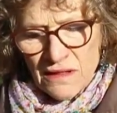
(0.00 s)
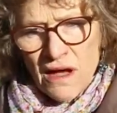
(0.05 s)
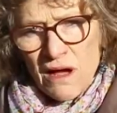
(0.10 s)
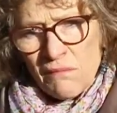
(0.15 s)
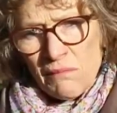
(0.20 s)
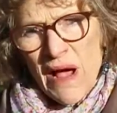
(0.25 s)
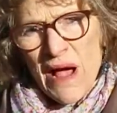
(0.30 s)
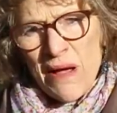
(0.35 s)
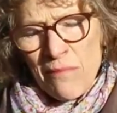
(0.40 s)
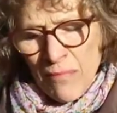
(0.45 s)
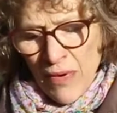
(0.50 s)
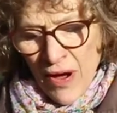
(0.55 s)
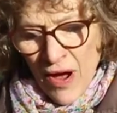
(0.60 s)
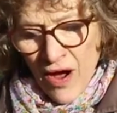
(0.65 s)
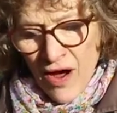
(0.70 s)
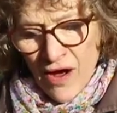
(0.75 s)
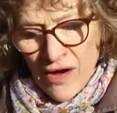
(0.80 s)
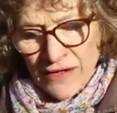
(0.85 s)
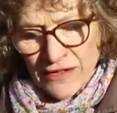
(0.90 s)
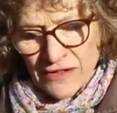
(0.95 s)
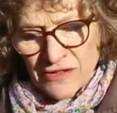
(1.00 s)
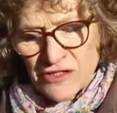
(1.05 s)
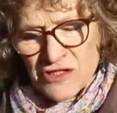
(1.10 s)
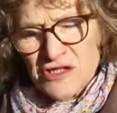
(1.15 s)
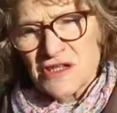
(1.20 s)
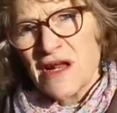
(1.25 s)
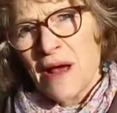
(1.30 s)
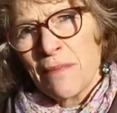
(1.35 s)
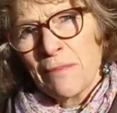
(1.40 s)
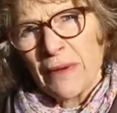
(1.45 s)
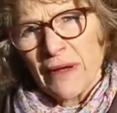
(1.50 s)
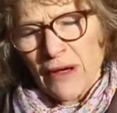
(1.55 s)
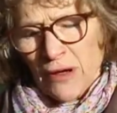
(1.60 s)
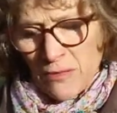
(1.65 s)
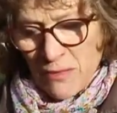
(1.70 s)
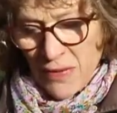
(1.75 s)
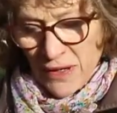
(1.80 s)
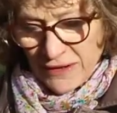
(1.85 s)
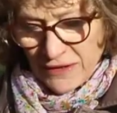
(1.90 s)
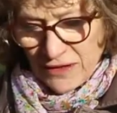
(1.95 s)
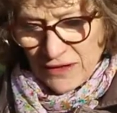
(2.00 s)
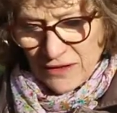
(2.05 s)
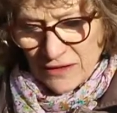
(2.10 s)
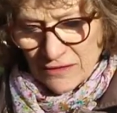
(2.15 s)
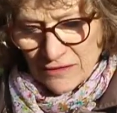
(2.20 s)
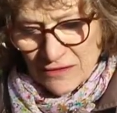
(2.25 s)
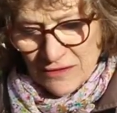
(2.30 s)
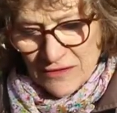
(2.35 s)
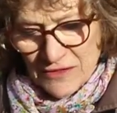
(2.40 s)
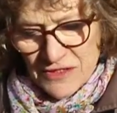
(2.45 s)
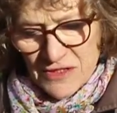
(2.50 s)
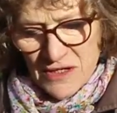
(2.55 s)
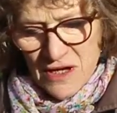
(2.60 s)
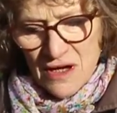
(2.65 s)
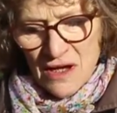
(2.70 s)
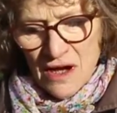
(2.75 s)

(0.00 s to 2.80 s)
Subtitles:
A man behind snapping at my heels.